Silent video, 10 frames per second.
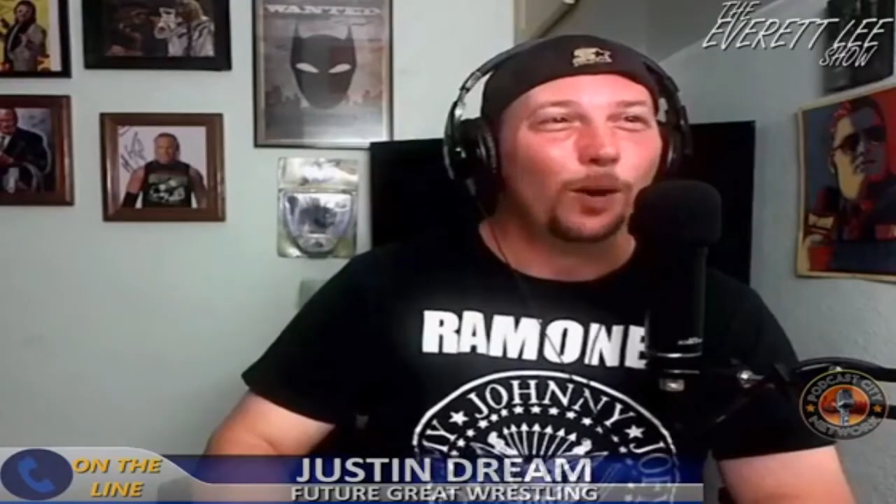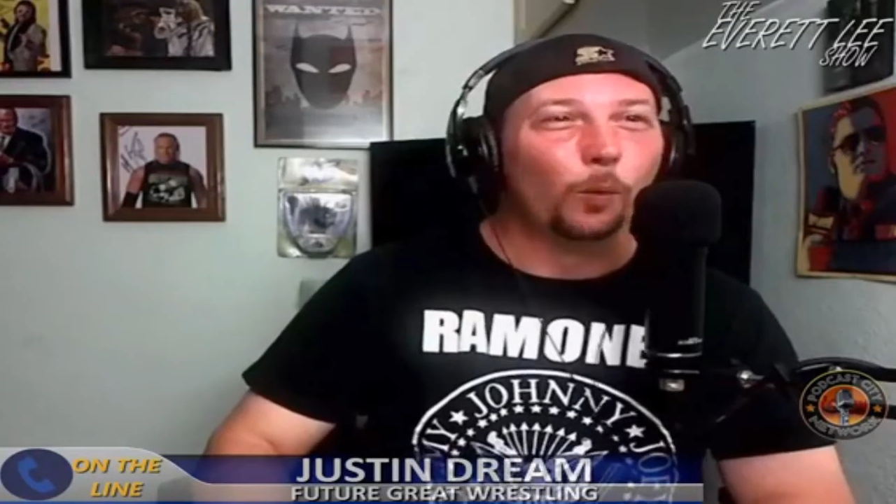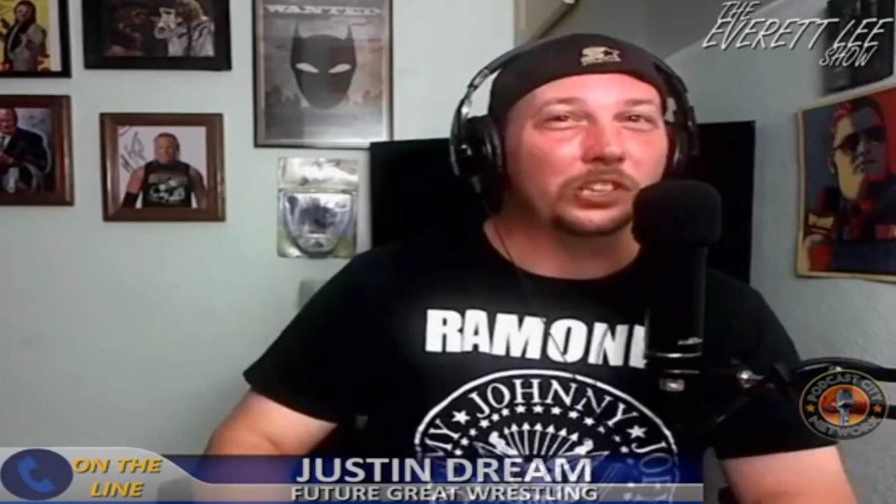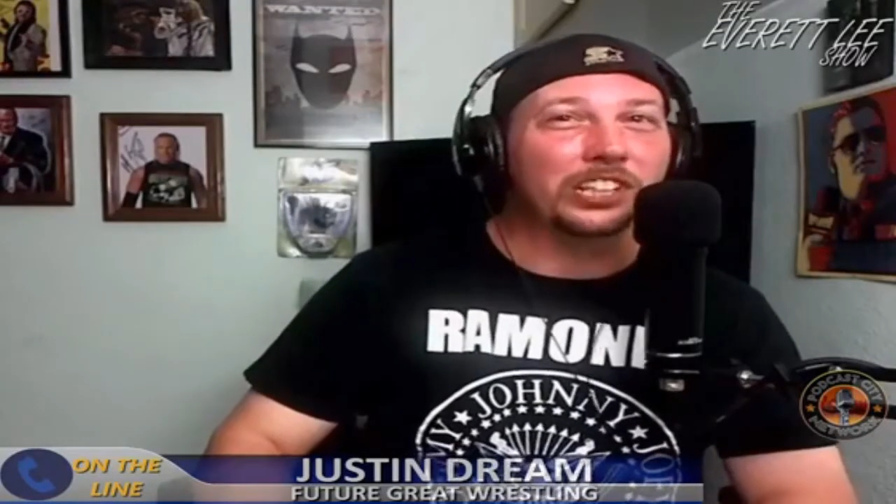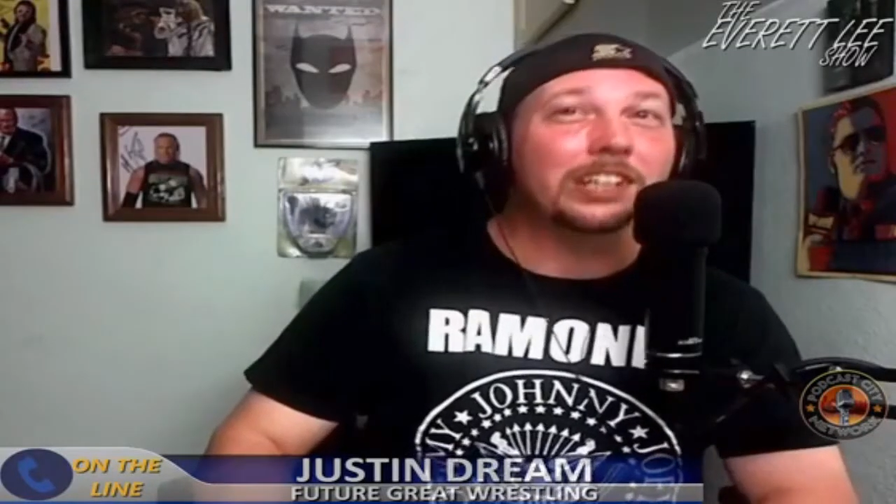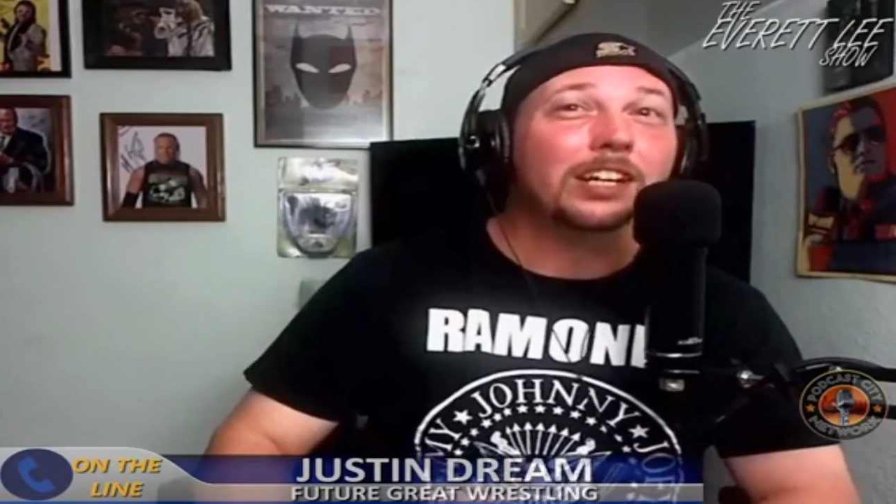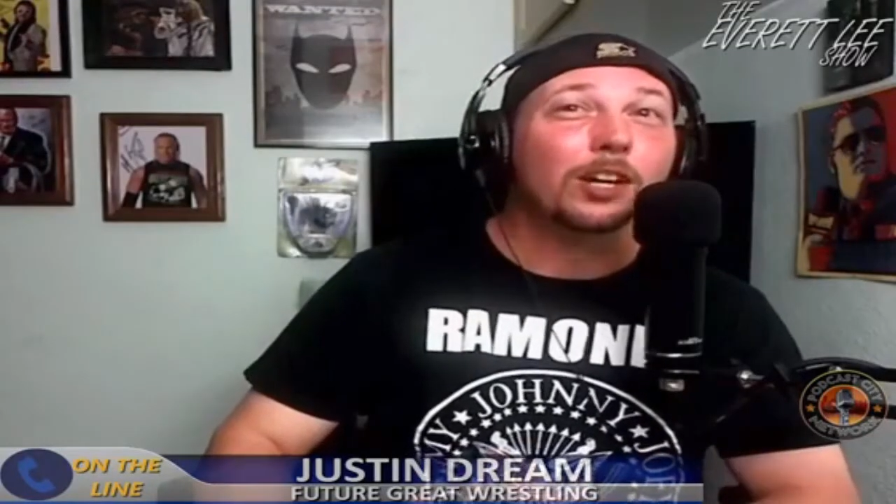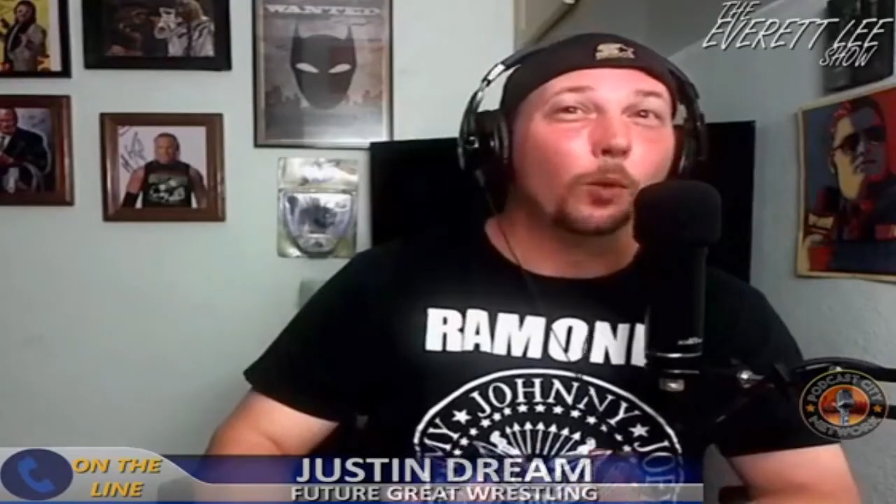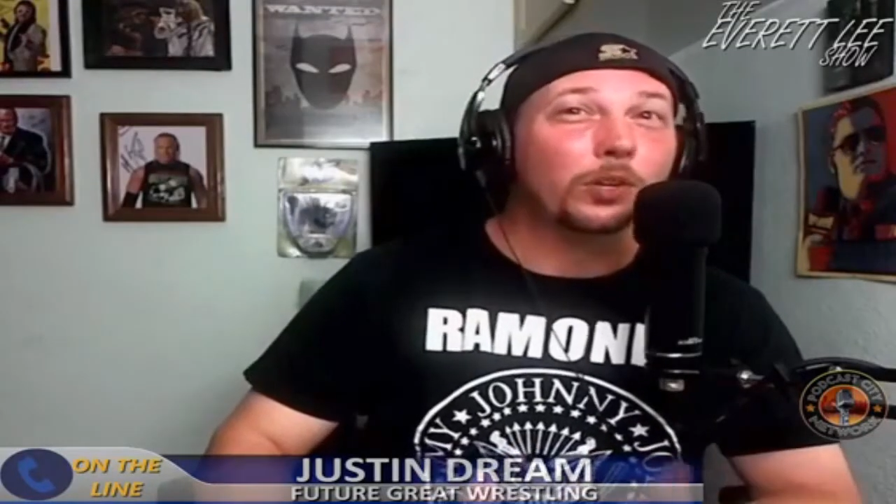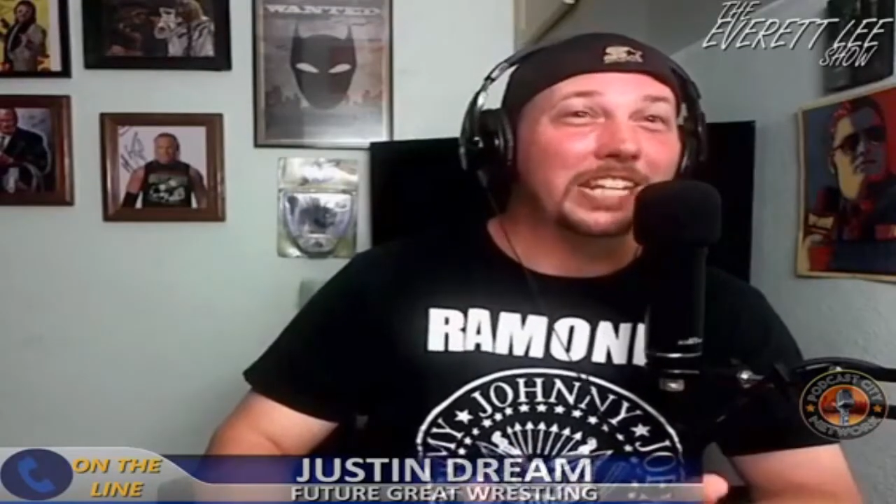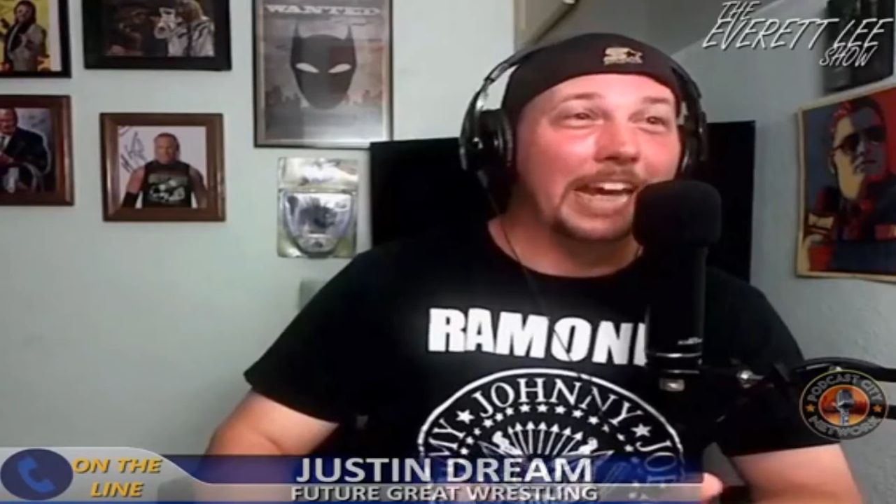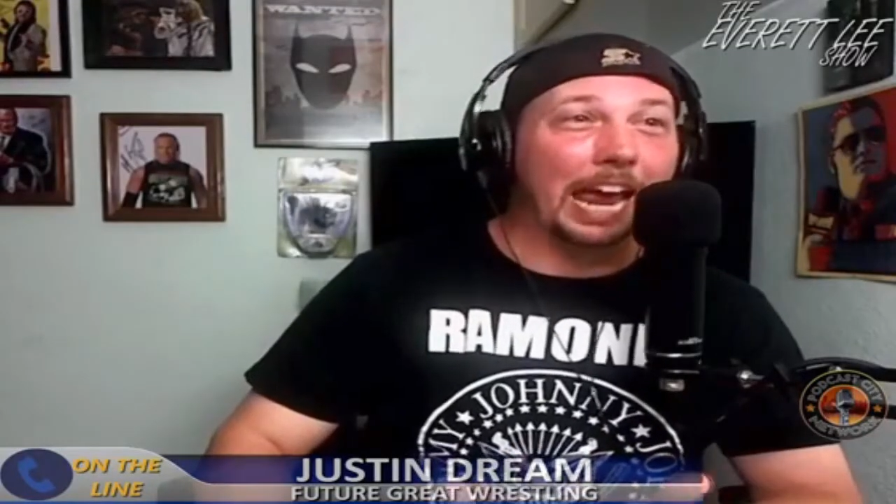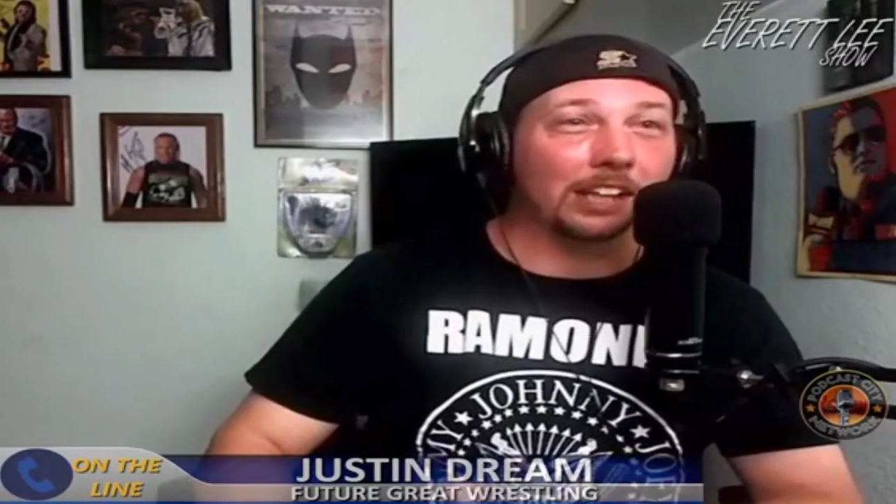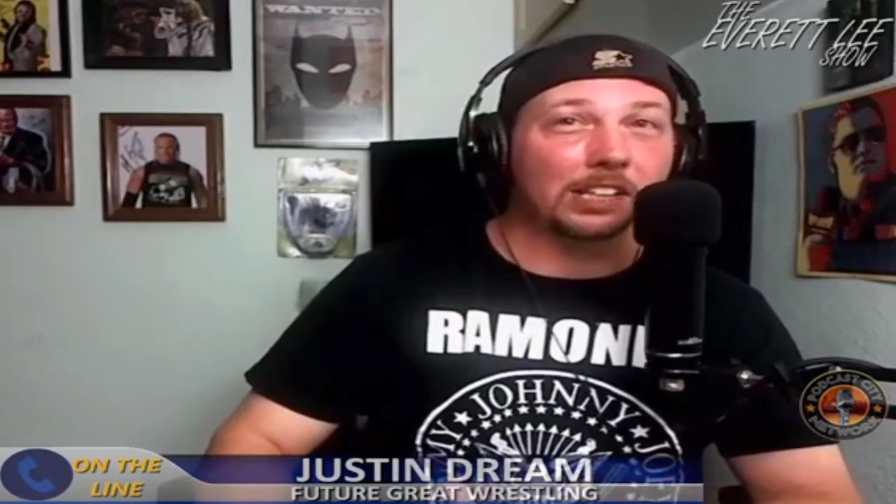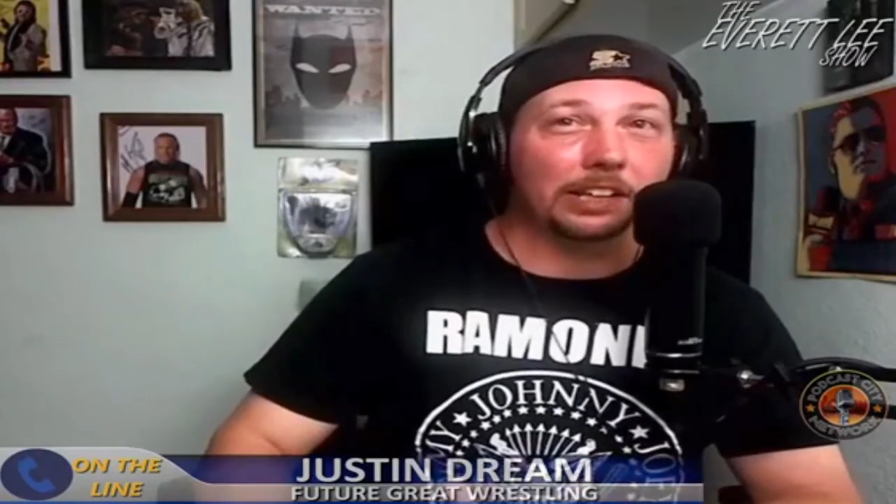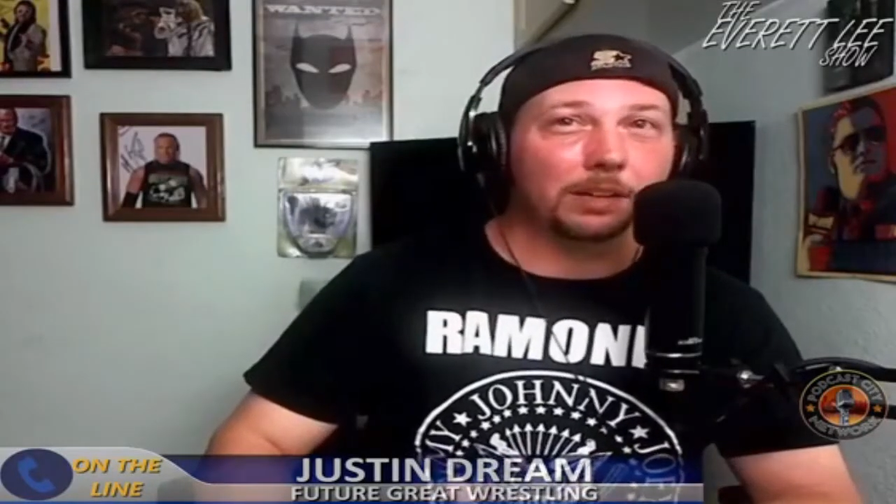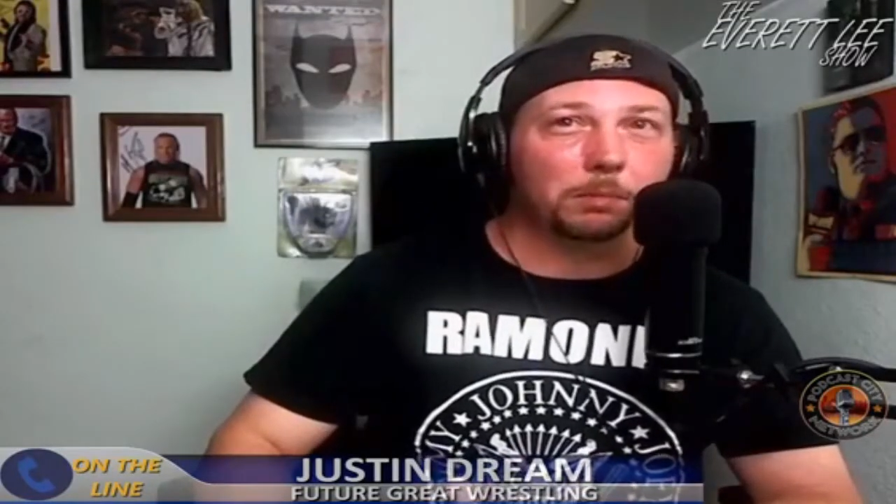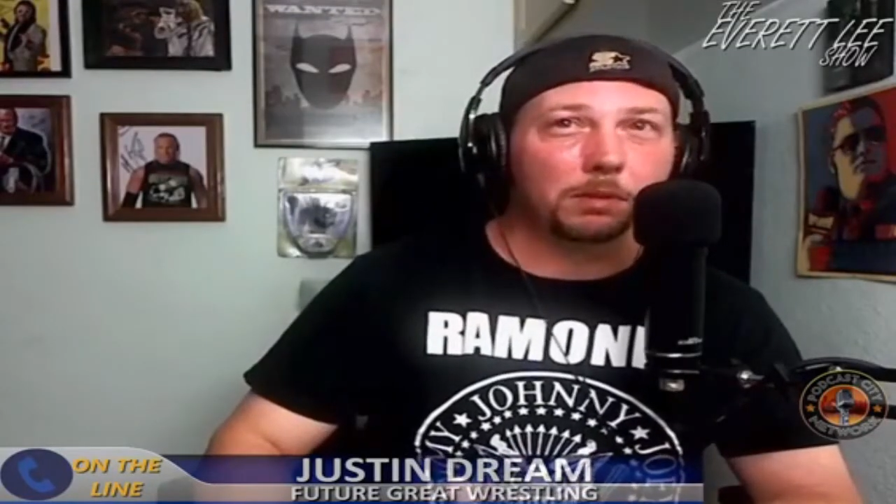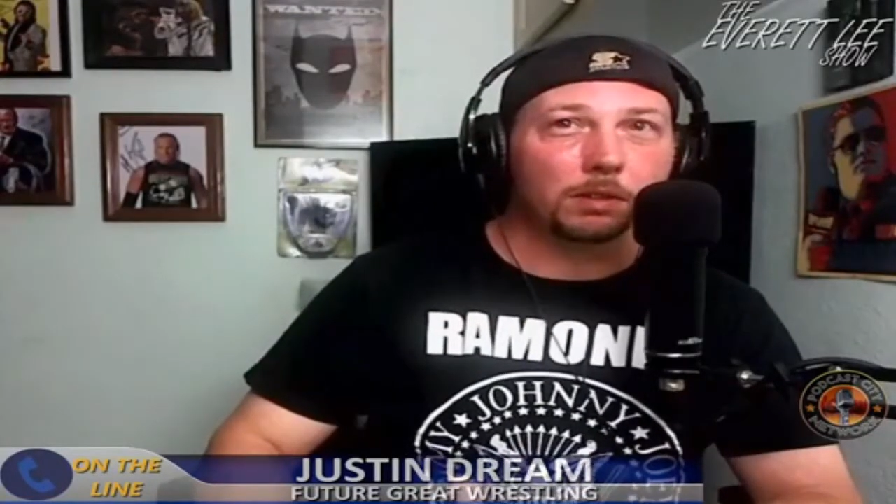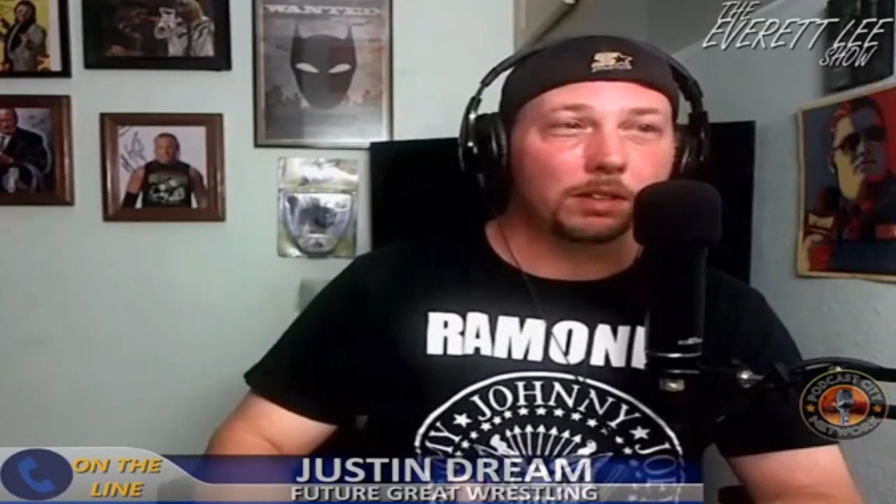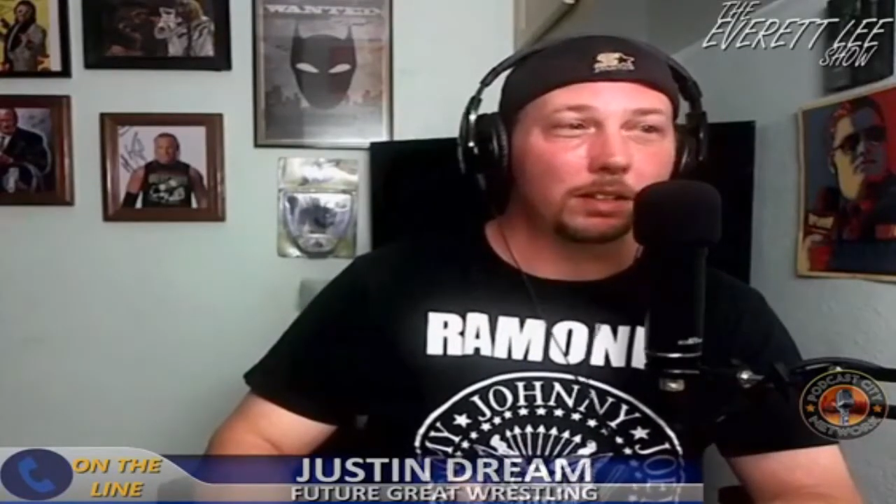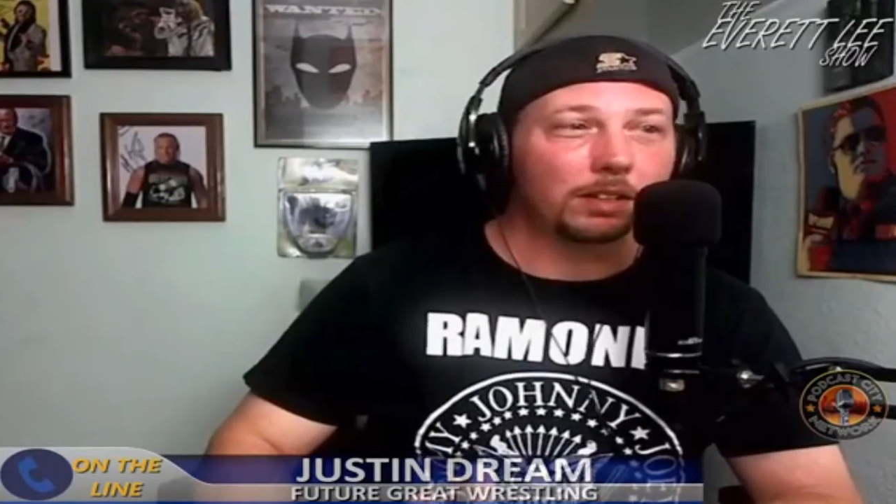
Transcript: Was he heckling him?